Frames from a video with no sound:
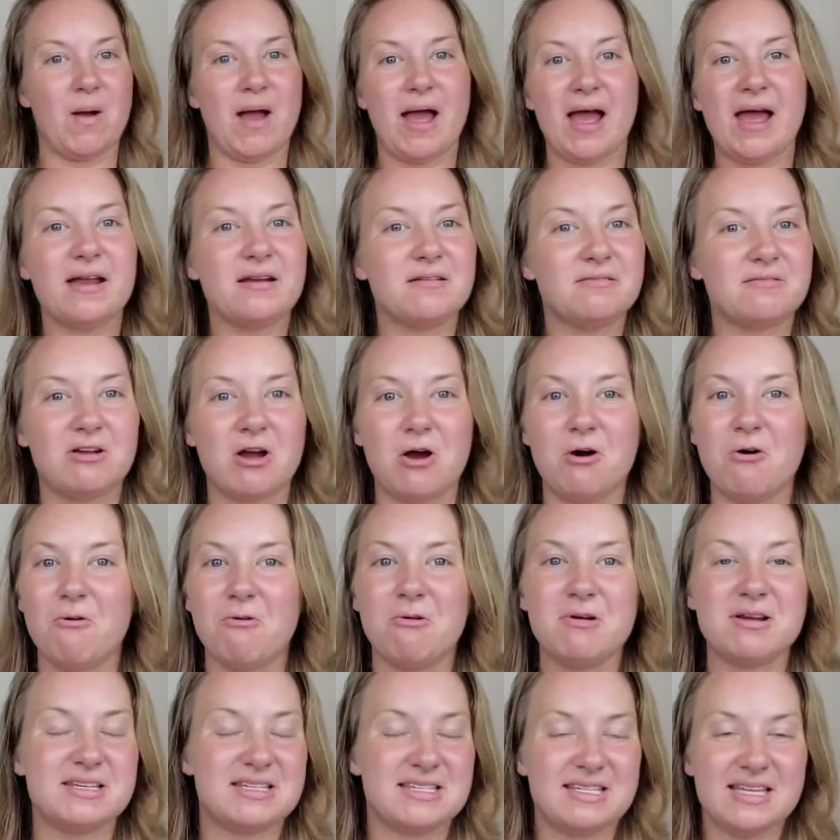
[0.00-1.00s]
ahead, go
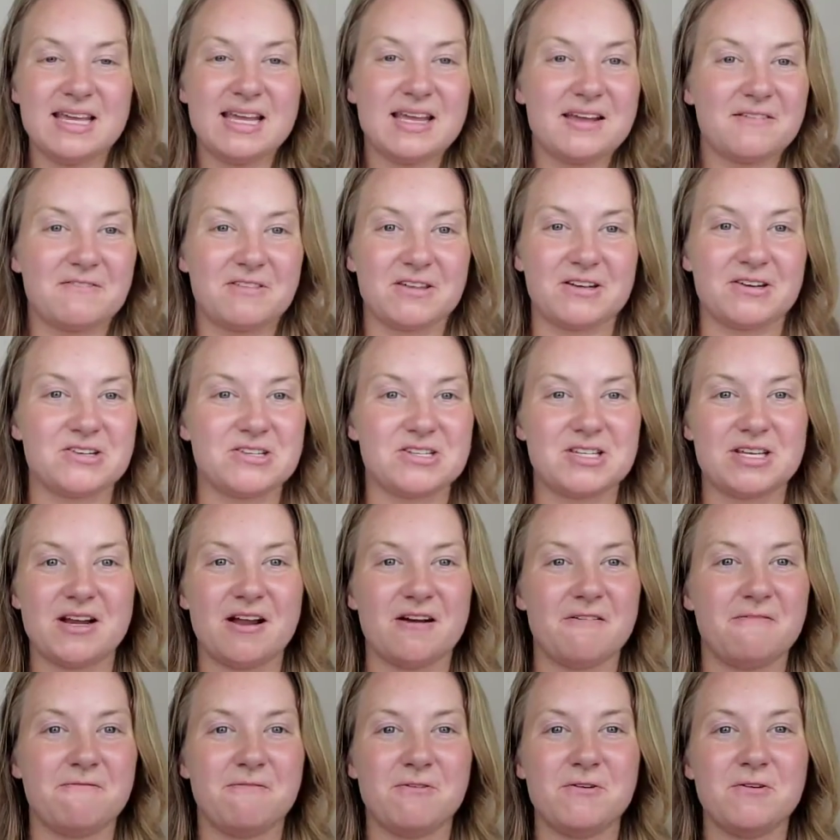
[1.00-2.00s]
and see if there's
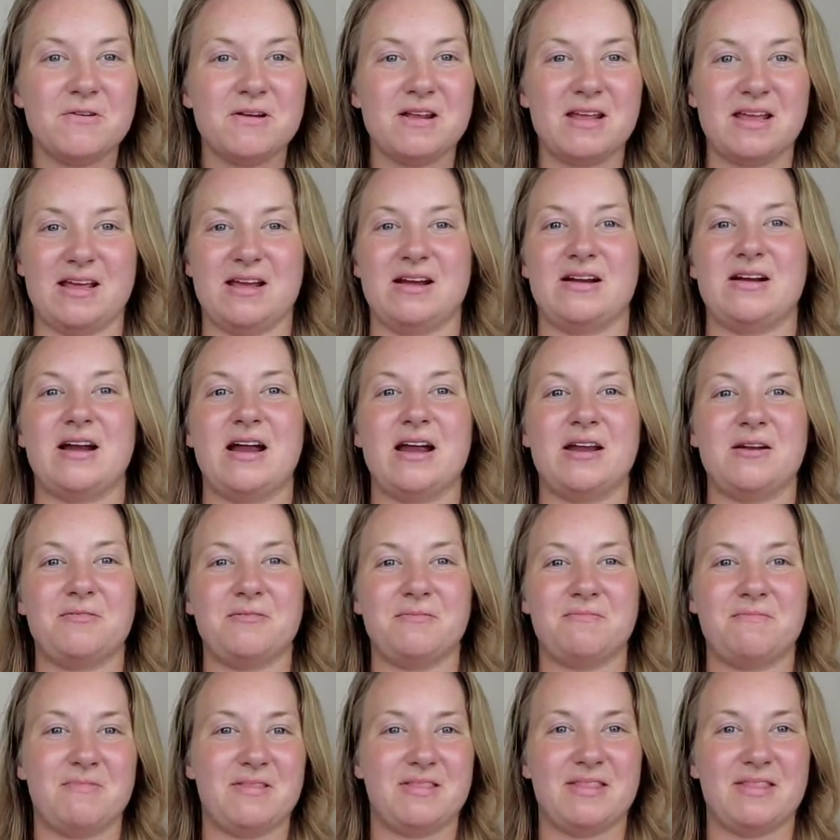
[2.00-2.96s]
enough food here, and